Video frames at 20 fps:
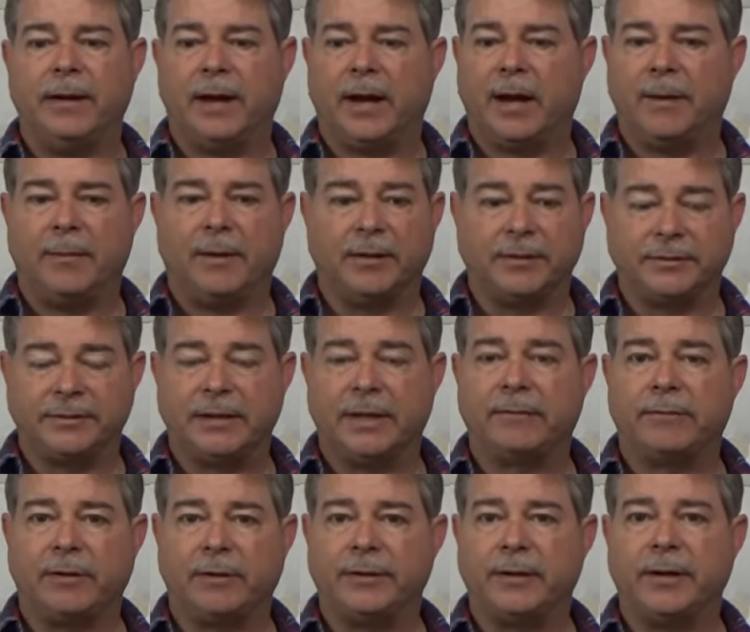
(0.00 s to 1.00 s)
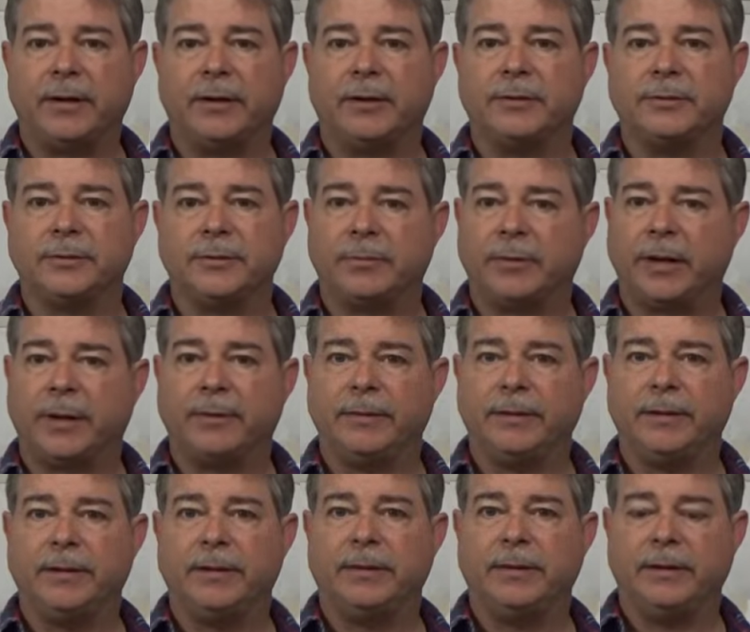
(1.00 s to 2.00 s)
I bought several of those, and what I
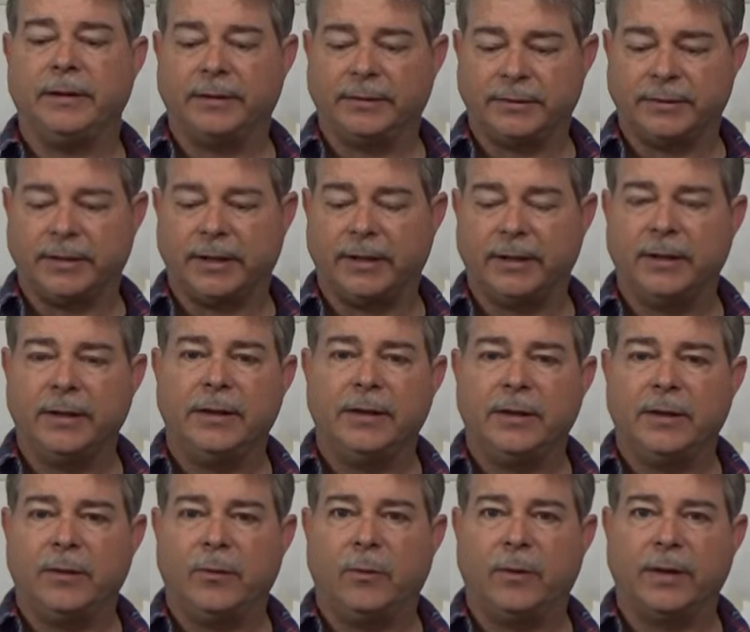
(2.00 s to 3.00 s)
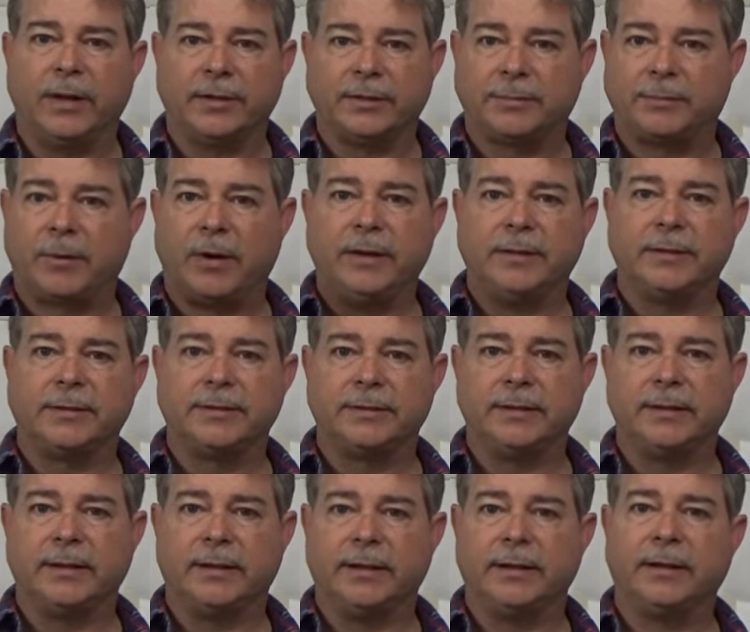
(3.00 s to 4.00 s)
did is when I sprayed the
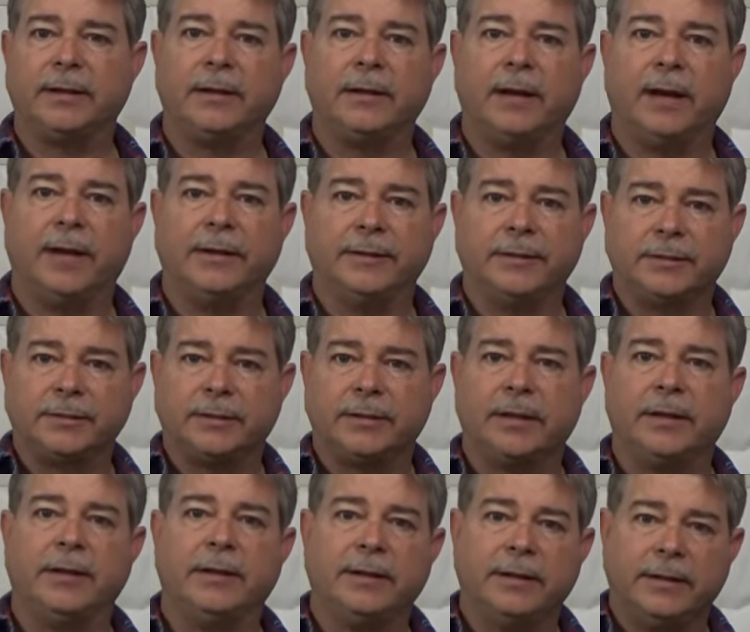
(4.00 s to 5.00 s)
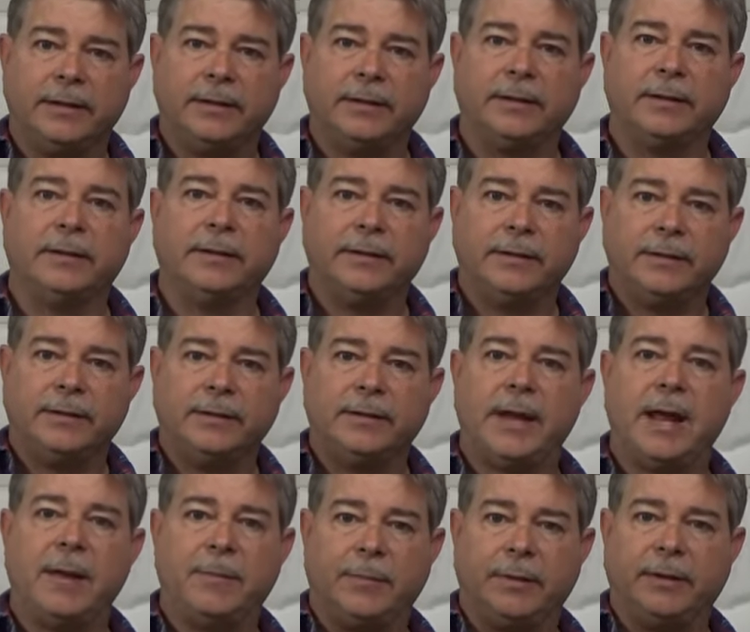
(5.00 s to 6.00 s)
ceiling, I just
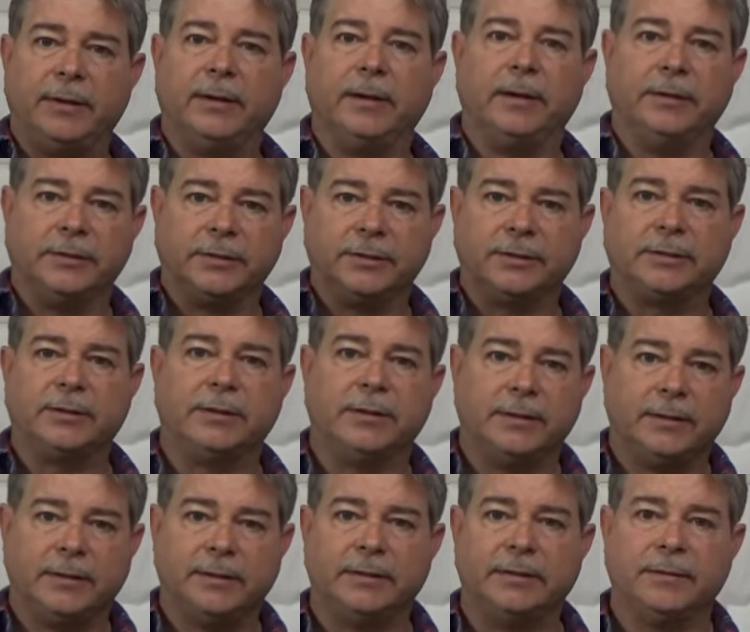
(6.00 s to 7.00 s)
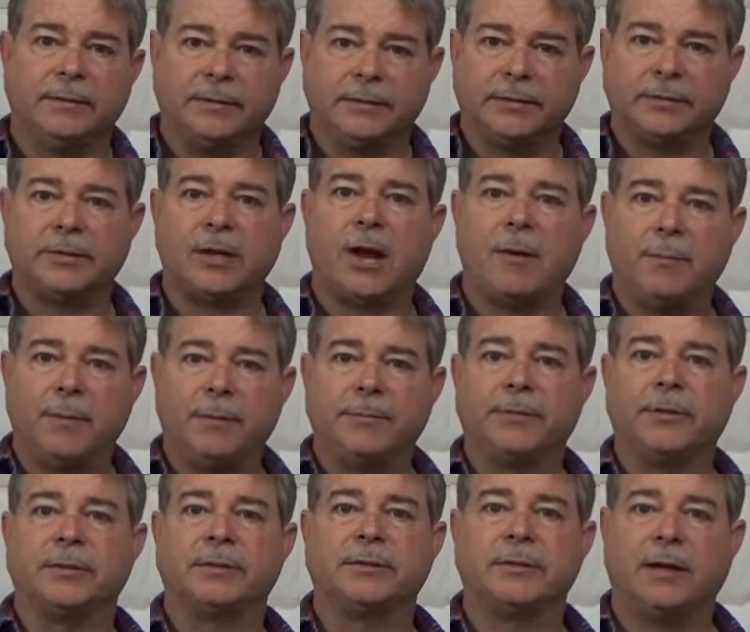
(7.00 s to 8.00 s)
tamped it and just sop up
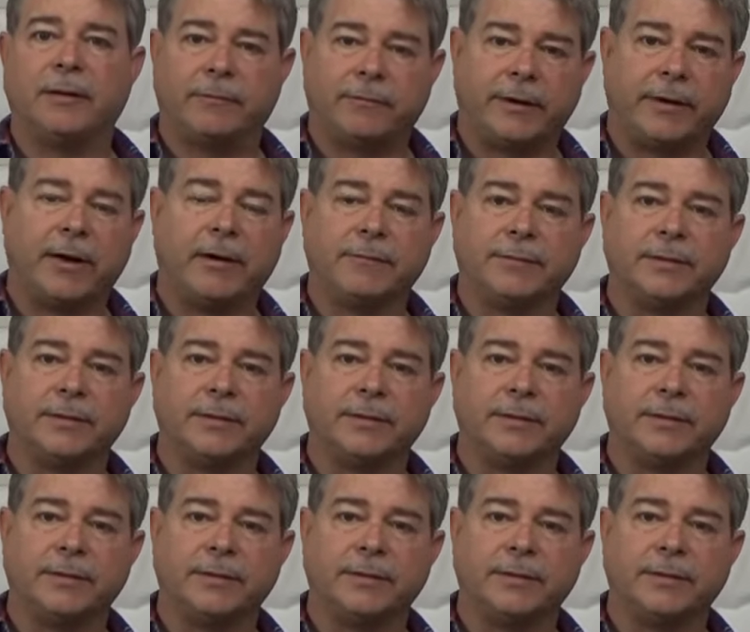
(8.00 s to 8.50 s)
the stuff right off